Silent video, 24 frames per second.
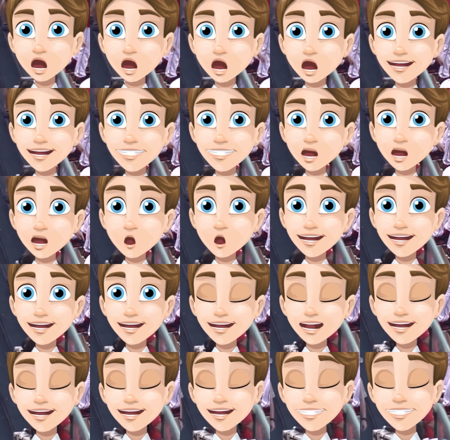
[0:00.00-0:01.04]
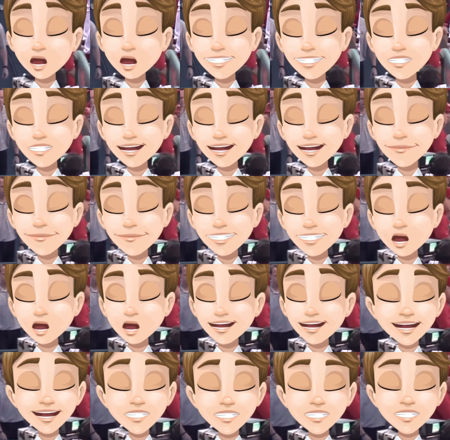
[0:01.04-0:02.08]
You could maybe make the case that
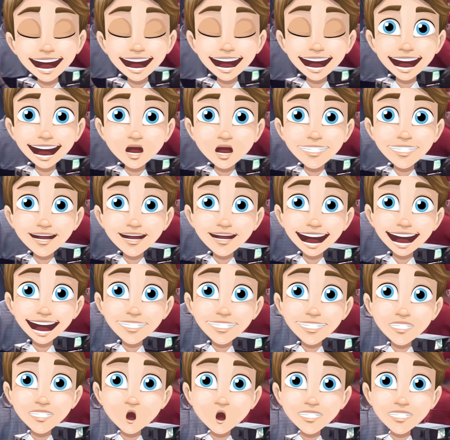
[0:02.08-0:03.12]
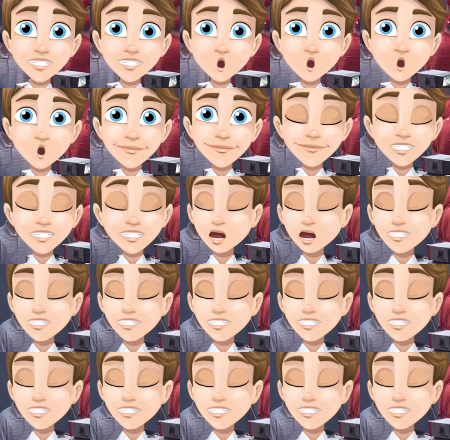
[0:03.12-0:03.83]
he signed the deal because he wants the